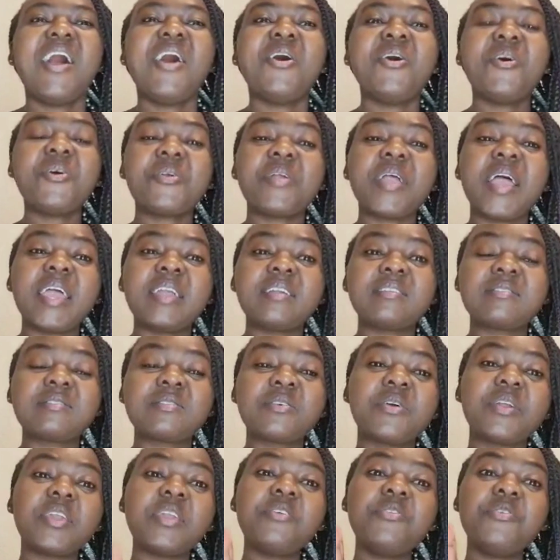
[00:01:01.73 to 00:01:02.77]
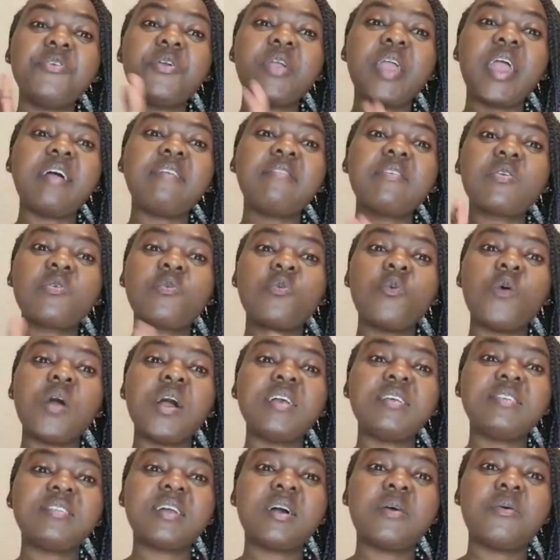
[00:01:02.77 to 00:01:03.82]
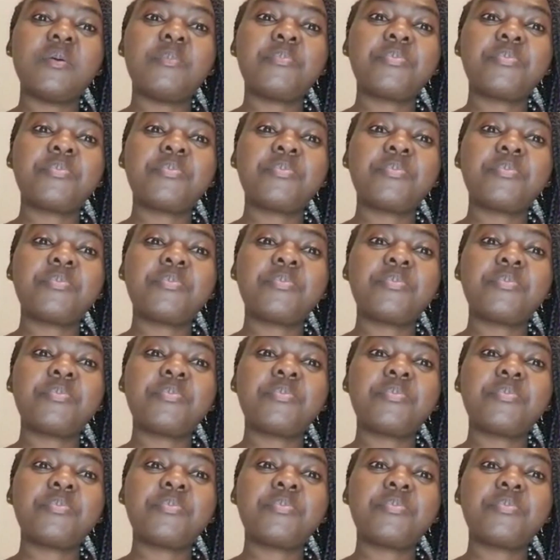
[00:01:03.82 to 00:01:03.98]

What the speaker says: Alright, so if you haven't watched our